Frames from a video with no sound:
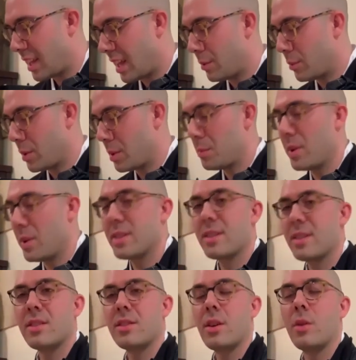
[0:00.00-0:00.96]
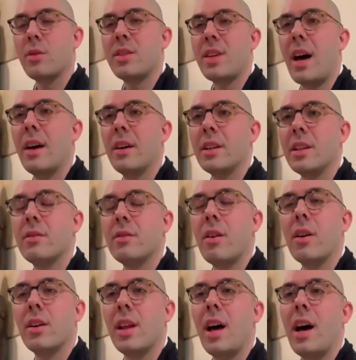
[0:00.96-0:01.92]
And we miss the totality of
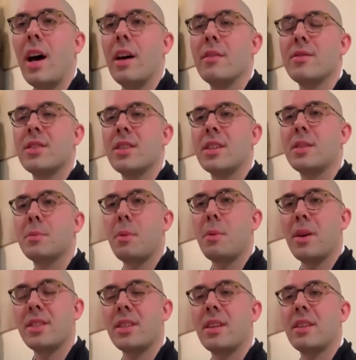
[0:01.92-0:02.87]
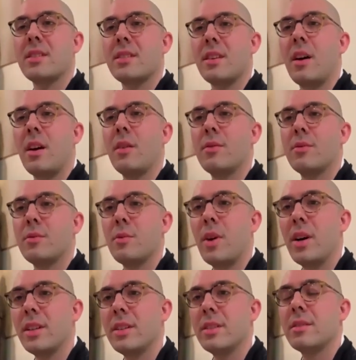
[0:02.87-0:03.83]
our lives expressing itself
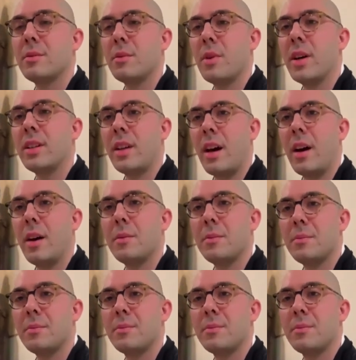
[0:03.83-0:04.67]
right now.